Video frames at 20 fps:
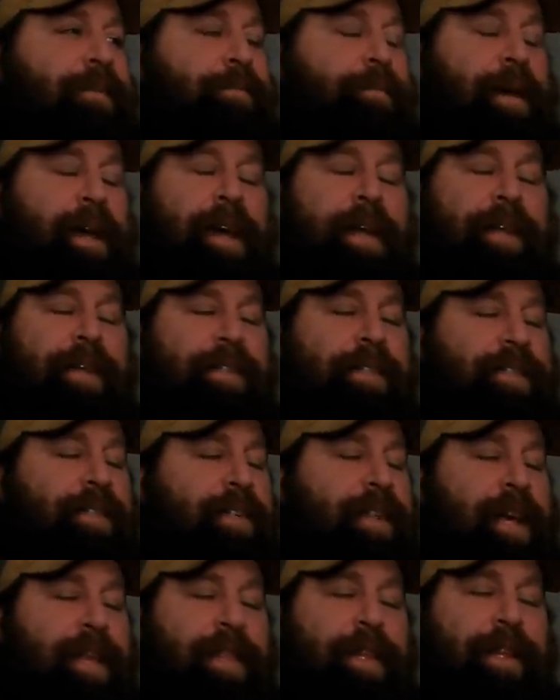man,
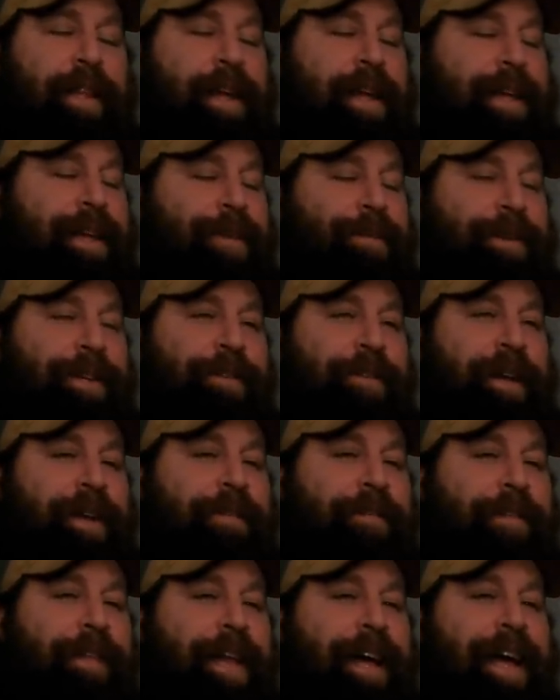it's nothing like it when you get
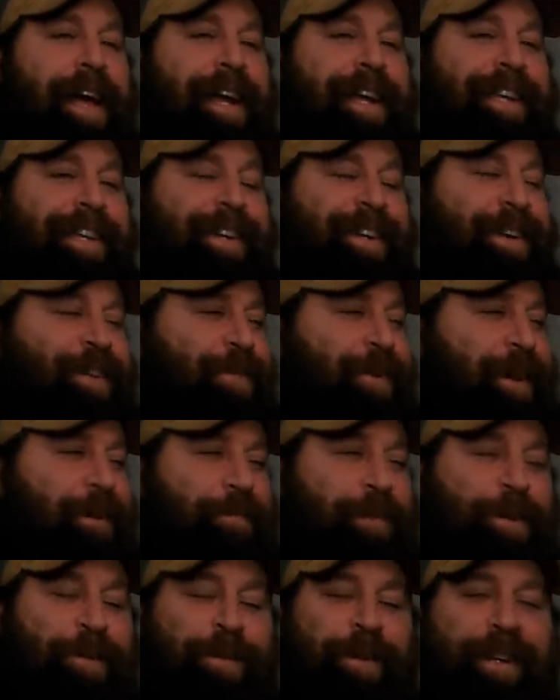a flag and you're going
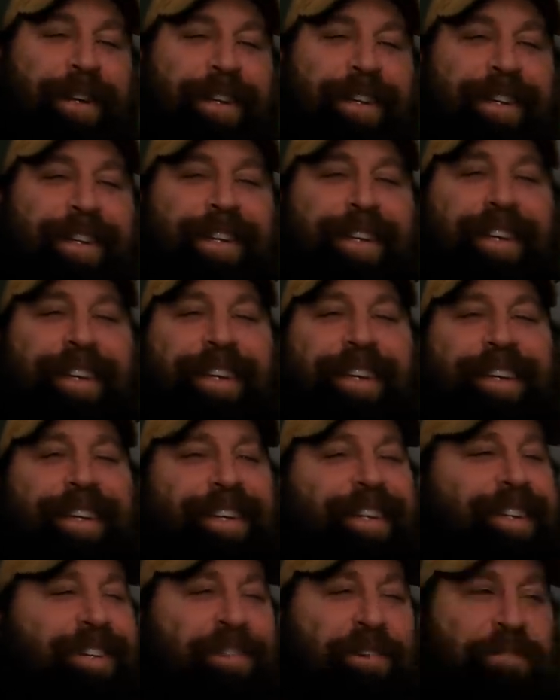up to it and
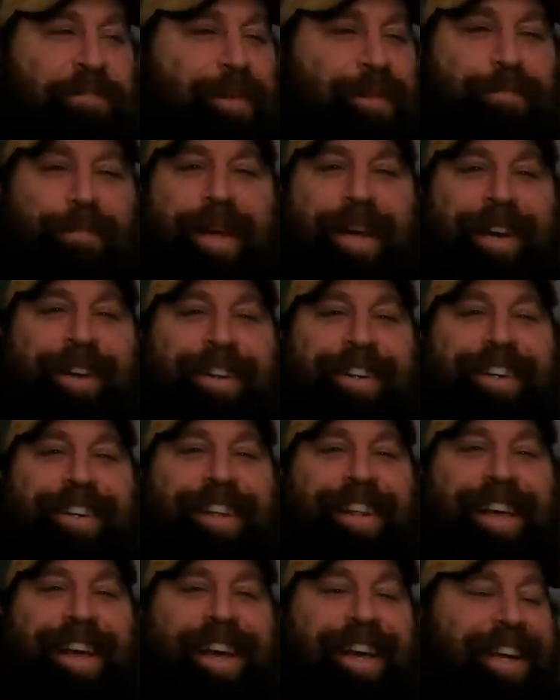could be bigger than
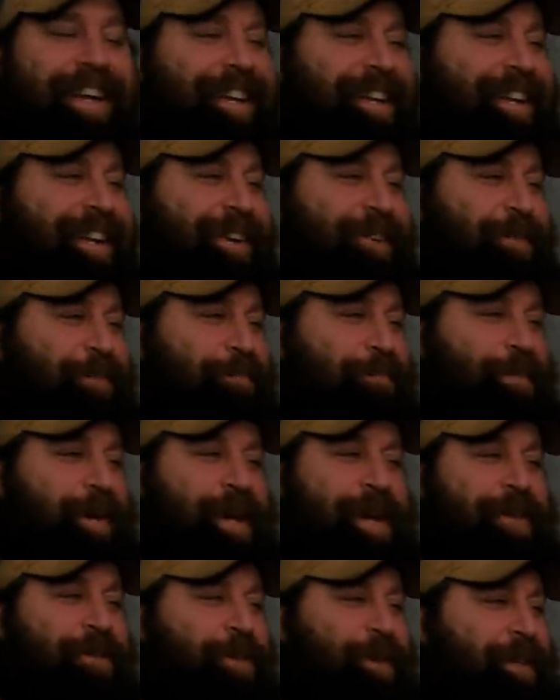your leg, you know, and
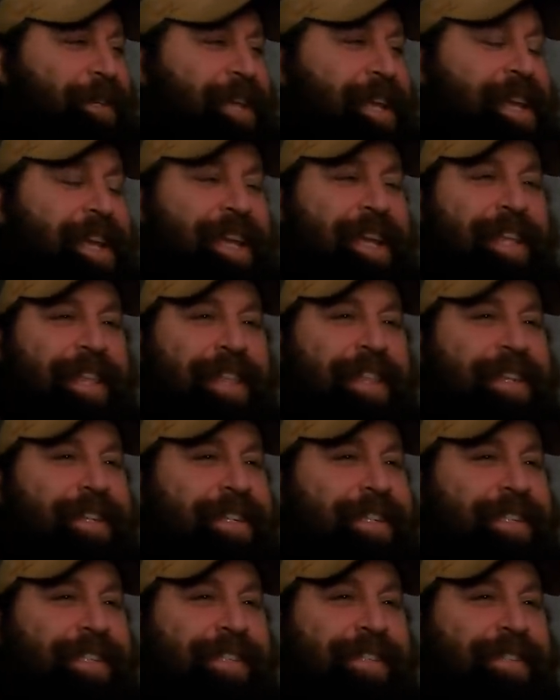big old teeth and
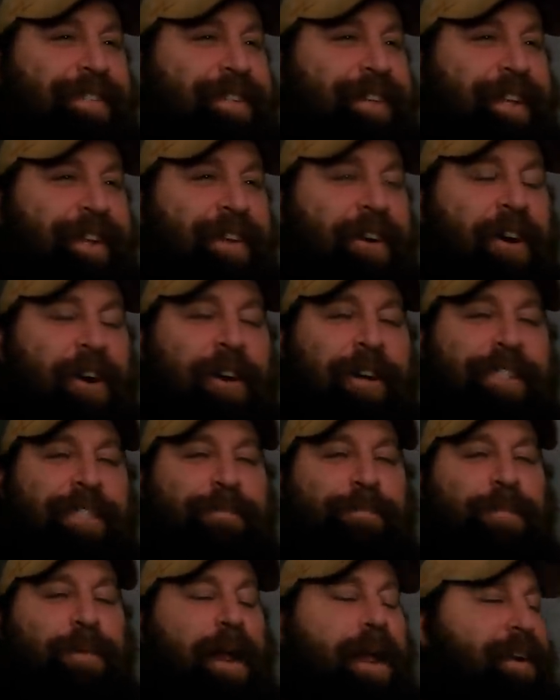just an
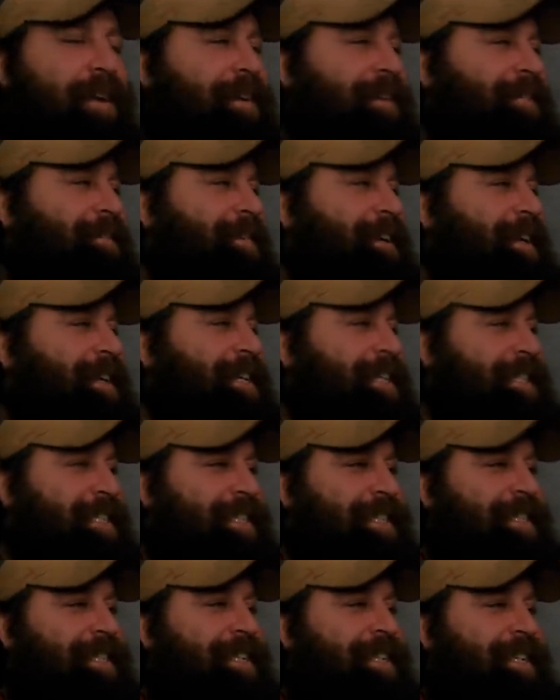awesome predator fish.
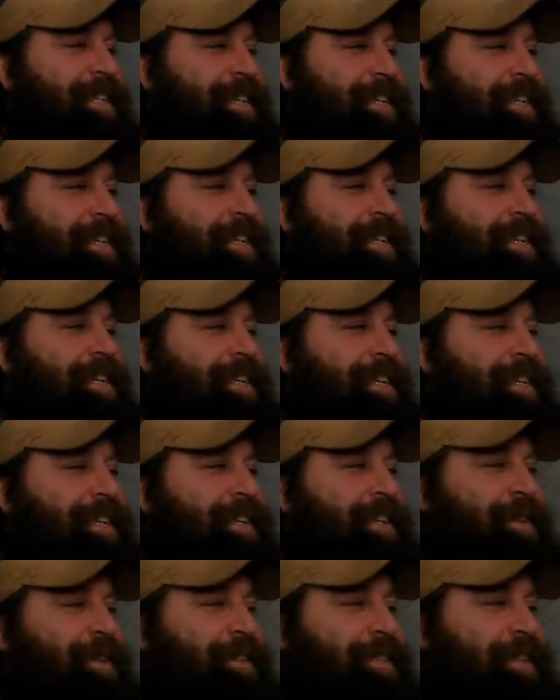And,
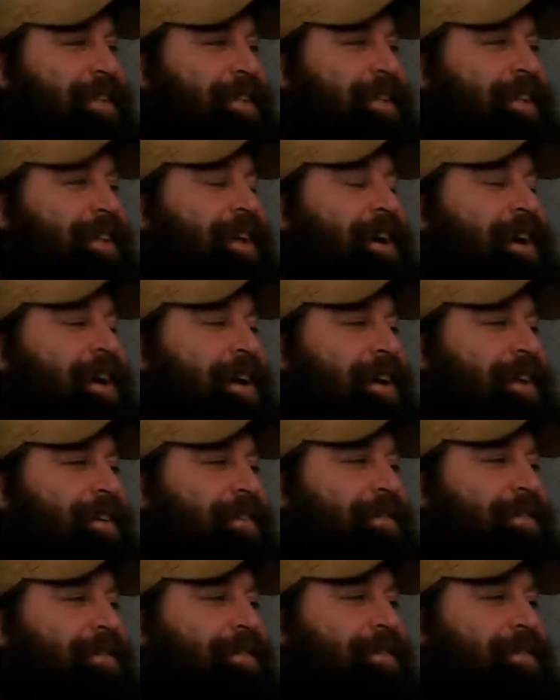you know, there's a lot
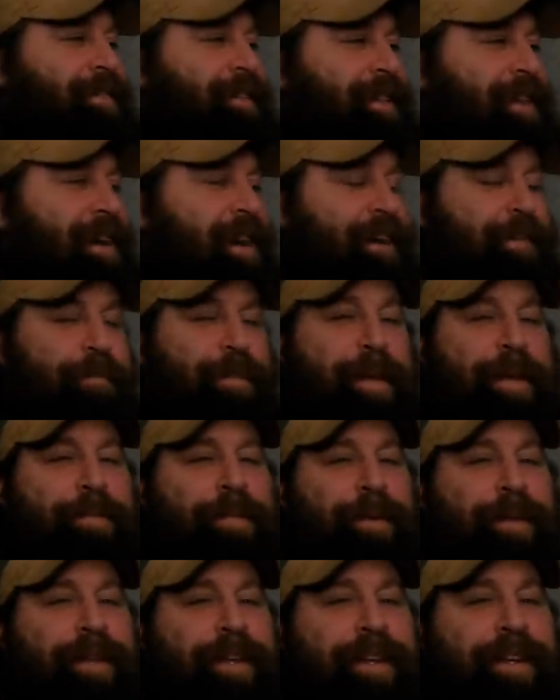of, lot of
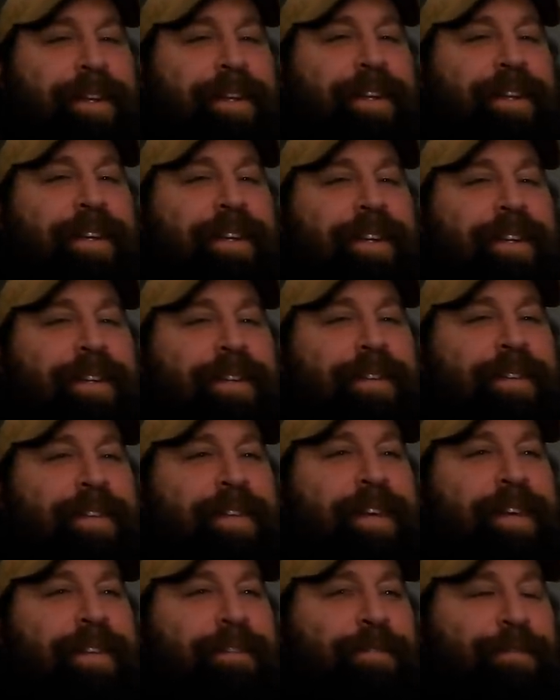people that,
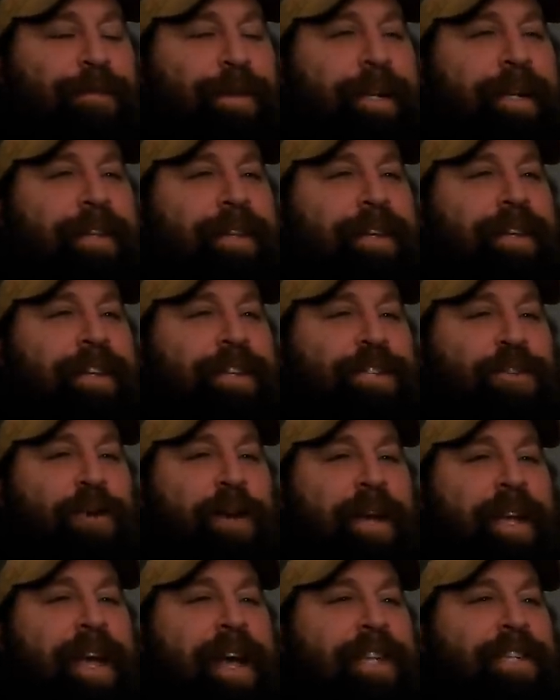that really
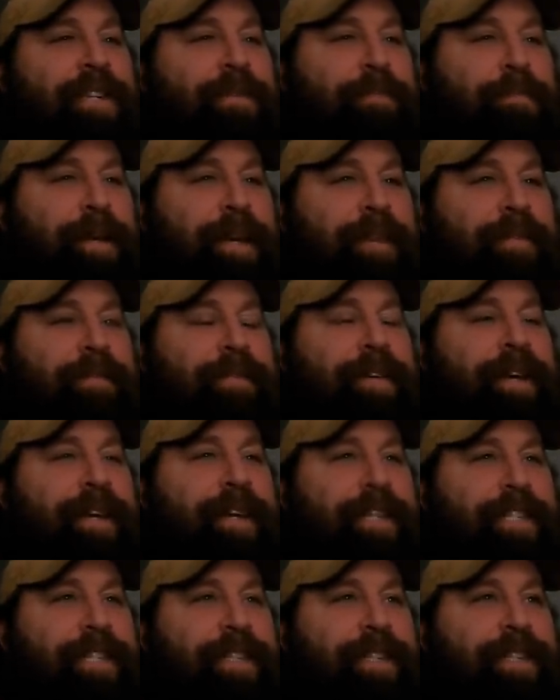enjoy catching big
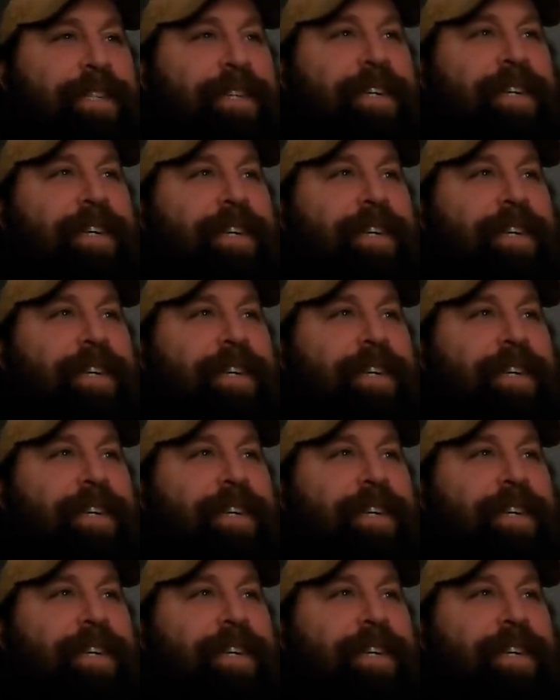fish, and